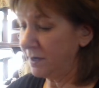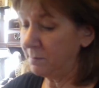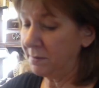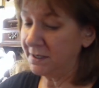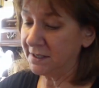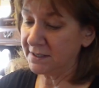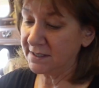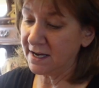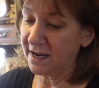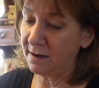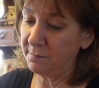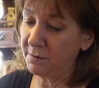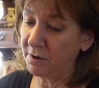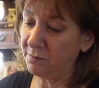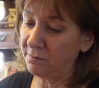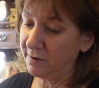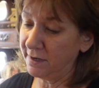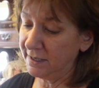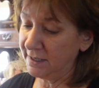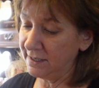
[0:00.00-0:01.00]
a bit of thyme
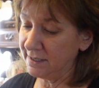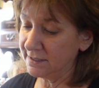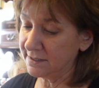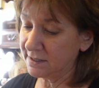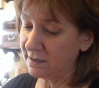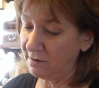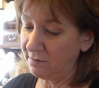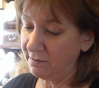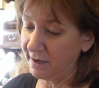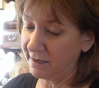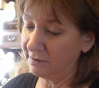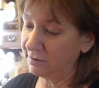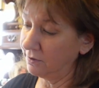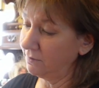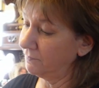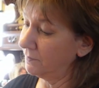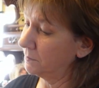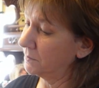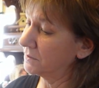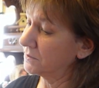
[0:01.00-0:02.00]
already, so I don't know
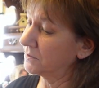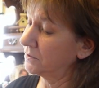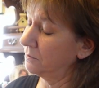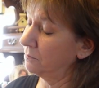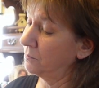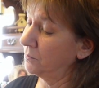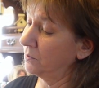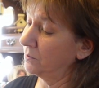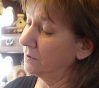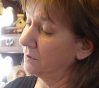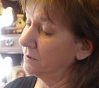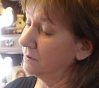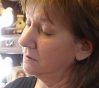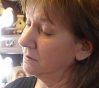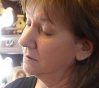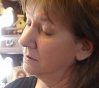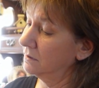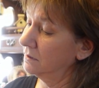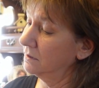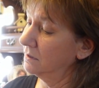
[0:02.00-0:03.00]
if I'm going to start more.
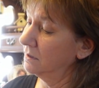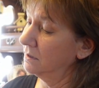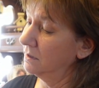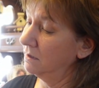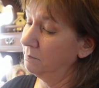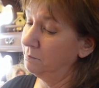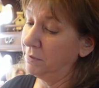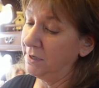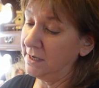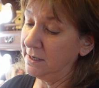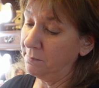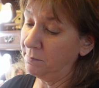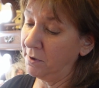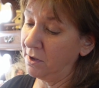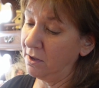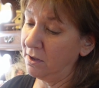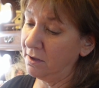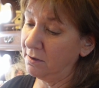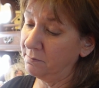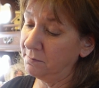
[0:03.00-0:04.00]
Bee
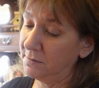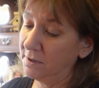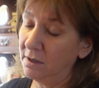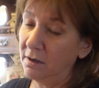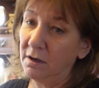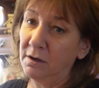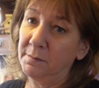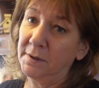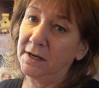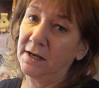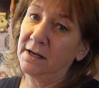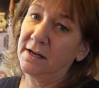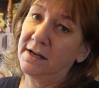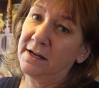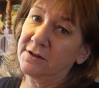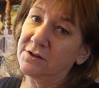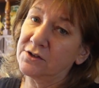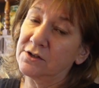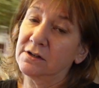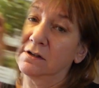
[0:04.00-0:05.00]
balm, oh my
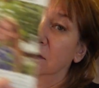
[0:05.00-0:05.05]
gosh,